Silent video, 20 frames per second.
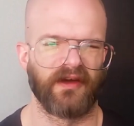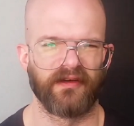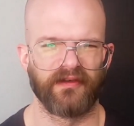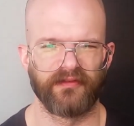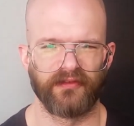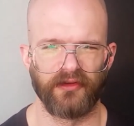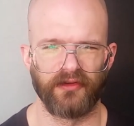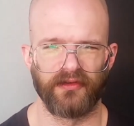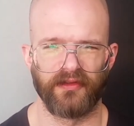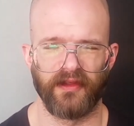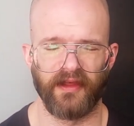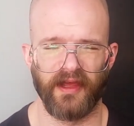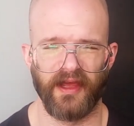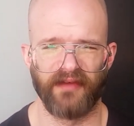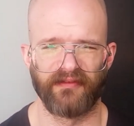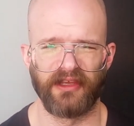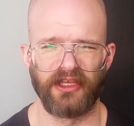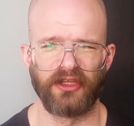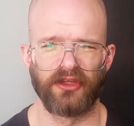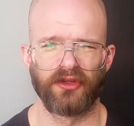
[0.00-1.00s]
I've used the
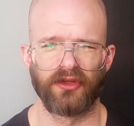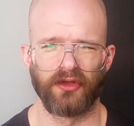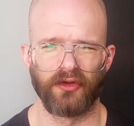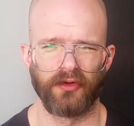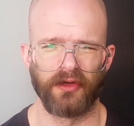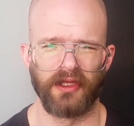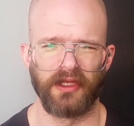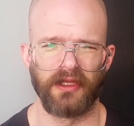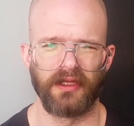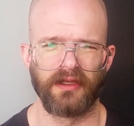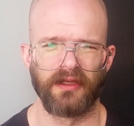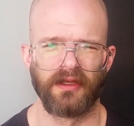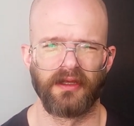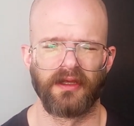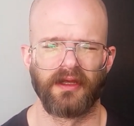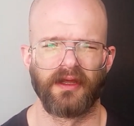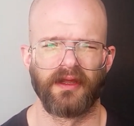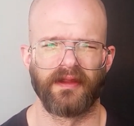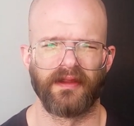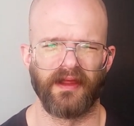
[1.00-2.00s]
heavy duty.
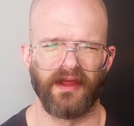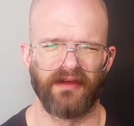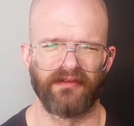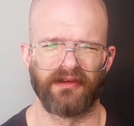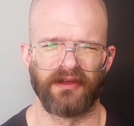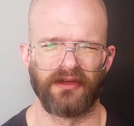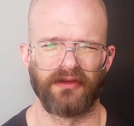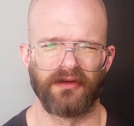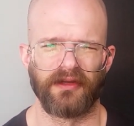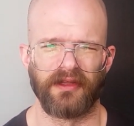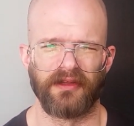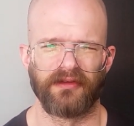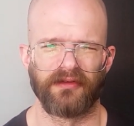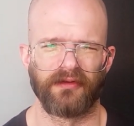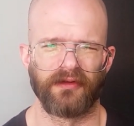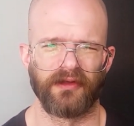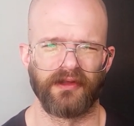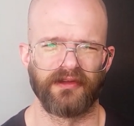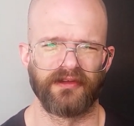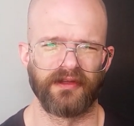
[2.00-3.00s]
The heavy duty is
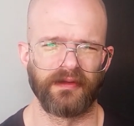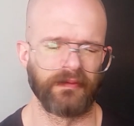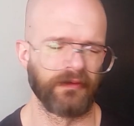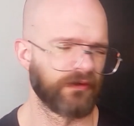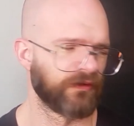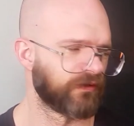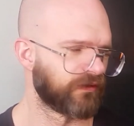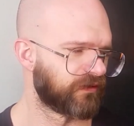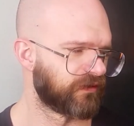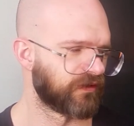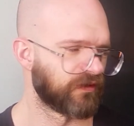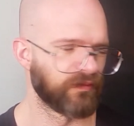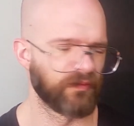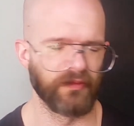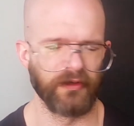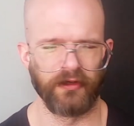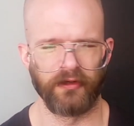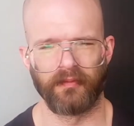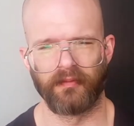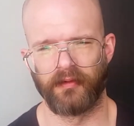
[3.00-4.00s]
really similar to the
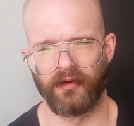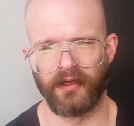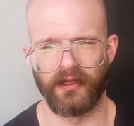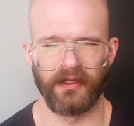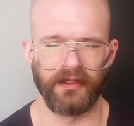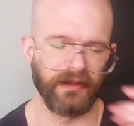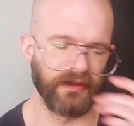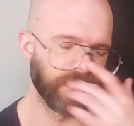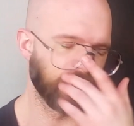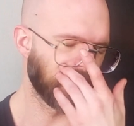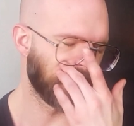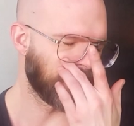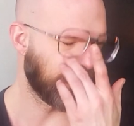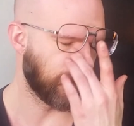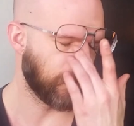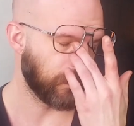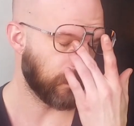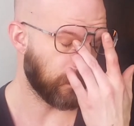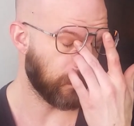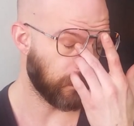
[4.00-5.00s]
Beard Brand
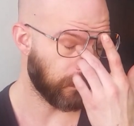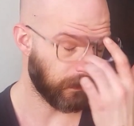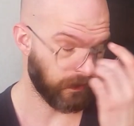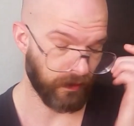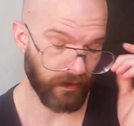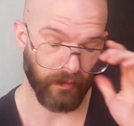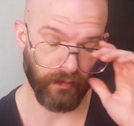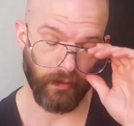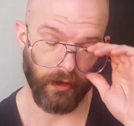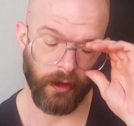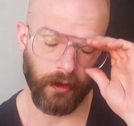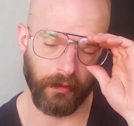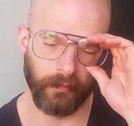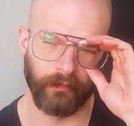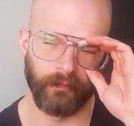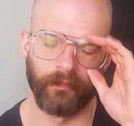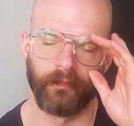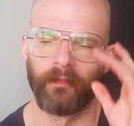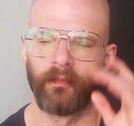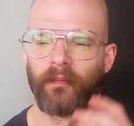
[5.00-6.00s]

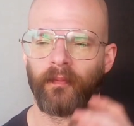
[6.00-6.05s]
balm.